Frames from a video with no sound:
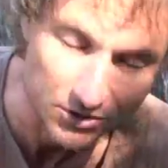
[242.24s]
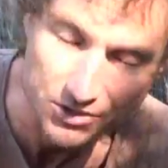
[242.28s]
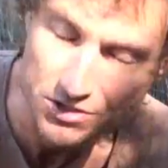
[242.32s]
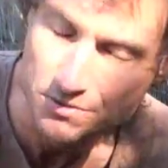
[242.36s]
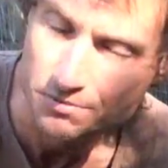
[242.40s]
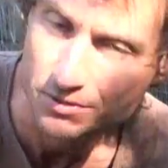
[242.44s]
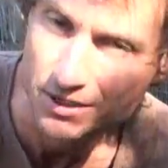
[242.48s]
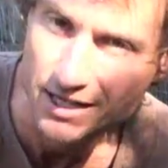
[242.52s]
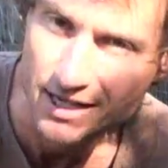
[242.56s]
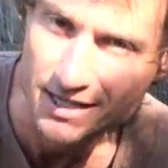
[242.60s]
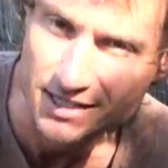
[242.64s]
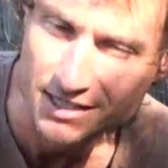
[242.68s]

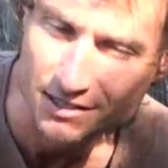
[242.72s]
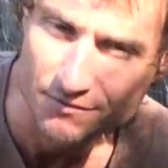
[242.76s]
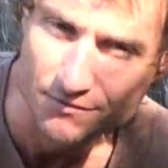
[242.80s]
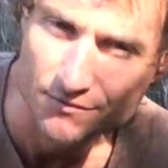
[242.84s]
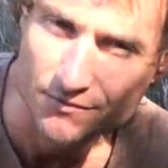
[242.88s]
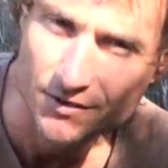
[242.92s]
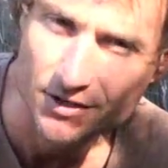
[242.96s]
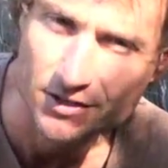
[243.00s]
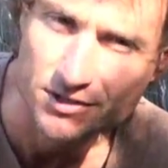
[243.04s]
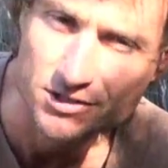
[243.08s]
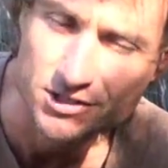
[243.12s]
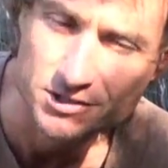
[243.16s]
because the plants
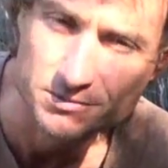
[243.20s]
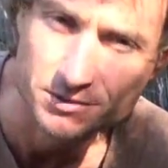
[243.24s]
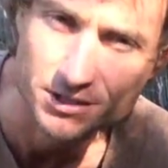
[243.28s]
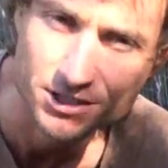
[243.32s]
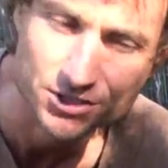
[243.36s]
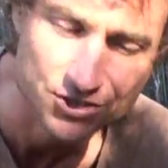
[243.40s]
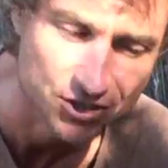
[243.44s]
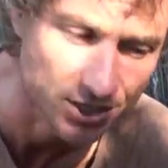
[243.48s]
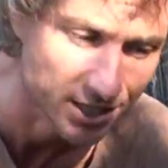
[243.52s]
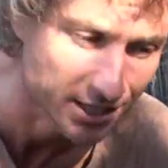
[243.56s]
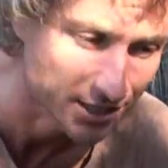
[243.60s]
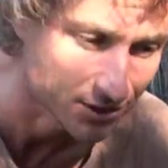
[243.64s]
have a very
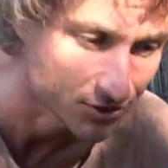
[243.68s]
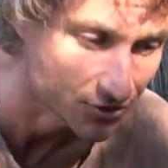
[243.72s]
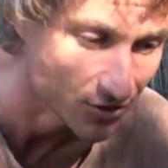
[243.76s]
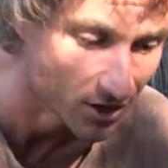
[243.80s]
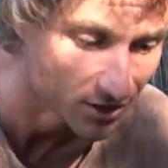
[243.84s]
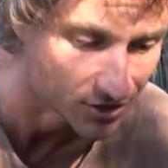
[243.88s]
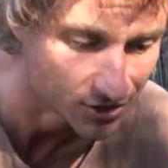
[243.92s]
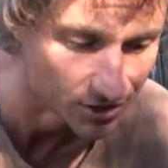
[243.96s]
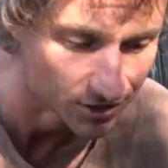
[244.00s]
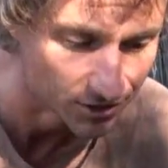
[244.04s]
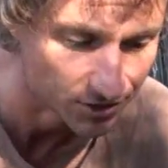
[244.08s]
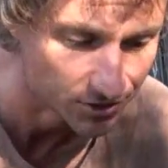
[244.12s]
similar genetic
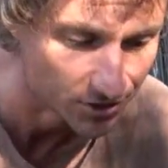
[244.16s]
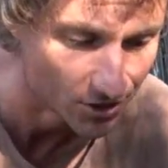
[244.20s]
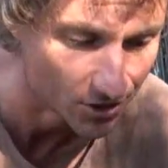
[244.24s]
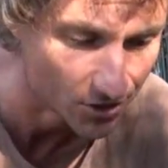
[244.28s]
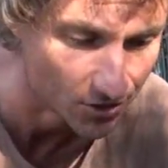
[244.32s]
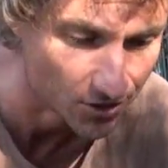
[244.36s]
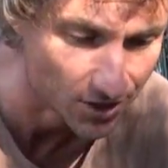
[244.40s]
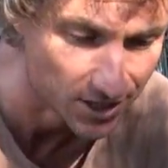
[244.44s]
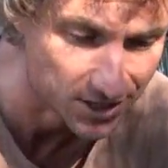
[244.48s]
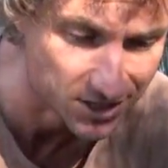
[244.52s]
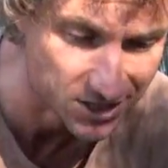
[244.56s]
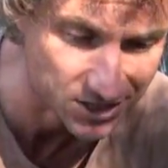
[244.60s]
structure.
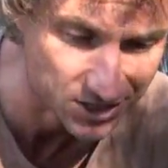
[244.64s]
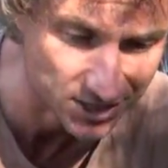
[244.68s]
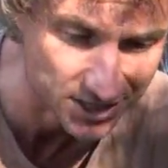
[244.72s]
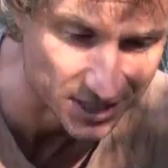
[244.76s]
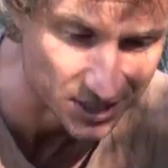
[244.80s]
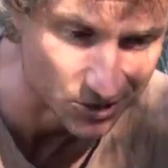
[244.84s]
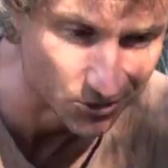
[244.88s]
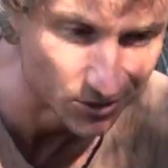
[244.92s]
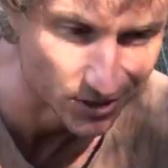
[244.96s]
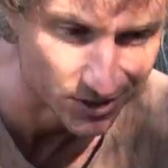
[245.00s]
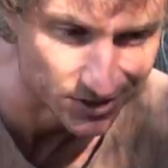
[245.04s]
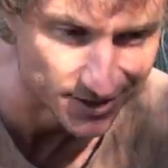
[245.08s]
So as you can
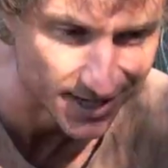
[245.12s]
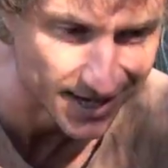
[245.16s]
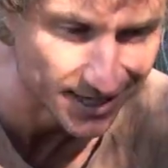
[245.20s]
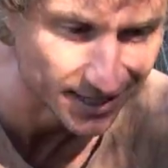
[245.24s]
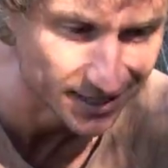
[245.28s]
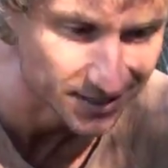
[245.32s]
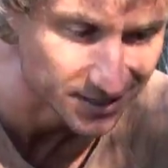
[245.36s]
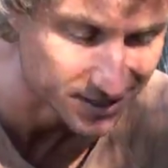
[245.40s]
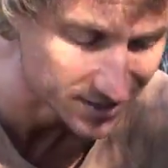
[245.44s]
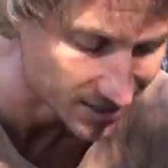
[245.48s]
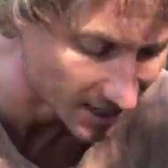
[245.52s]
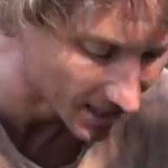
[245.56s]
see, they're not
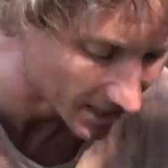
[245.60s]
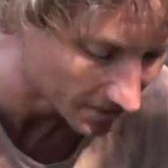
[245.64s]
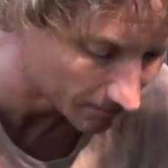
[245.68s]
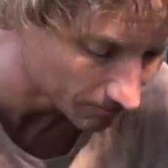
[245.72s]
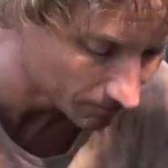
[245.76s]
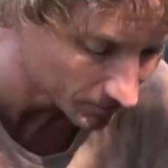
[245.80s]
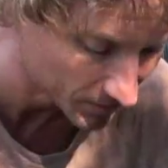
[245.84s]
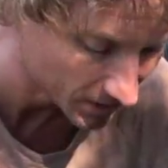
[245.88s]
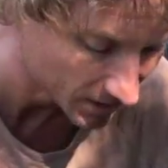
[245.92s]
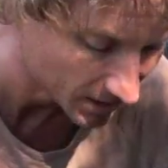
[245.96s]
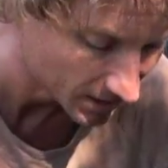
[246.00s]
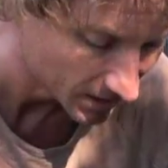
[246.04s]
exactly the
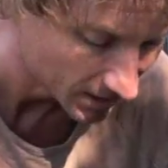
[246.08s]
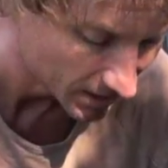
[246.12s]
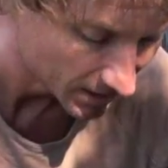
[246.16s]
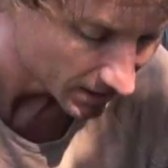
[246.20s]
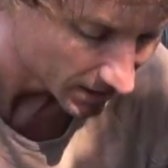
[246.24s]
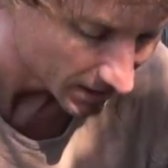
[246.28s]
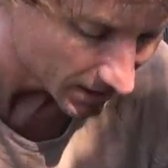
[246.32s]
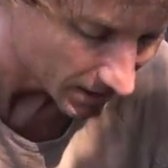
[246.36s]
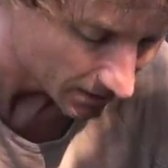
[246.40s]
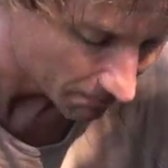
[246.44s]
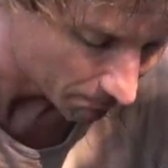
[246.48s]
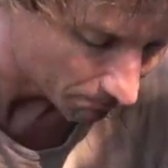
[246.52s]
same,
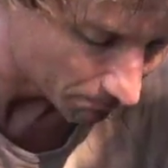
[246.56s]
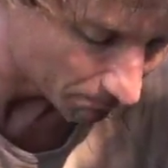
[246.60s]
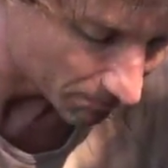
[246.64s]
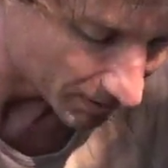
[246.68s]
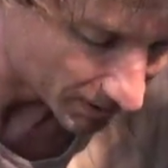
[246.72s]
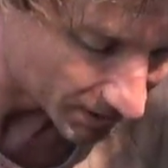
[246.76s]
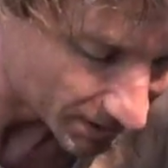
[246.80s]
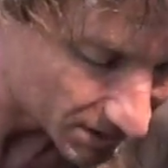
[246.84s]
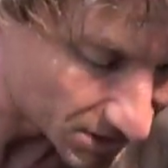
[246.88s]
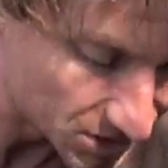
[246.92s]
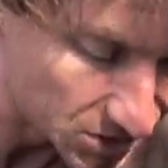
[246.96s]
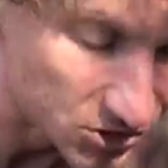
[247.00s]

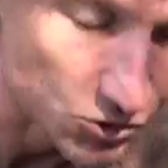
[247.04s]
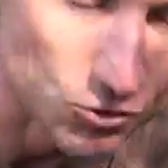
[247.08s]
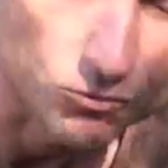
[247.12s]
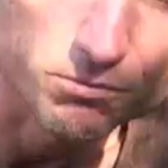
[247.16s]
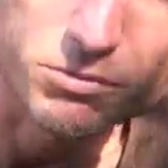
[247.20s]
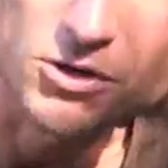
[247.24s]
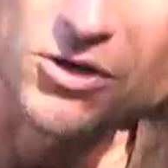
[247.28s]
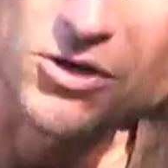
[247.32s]
but it is still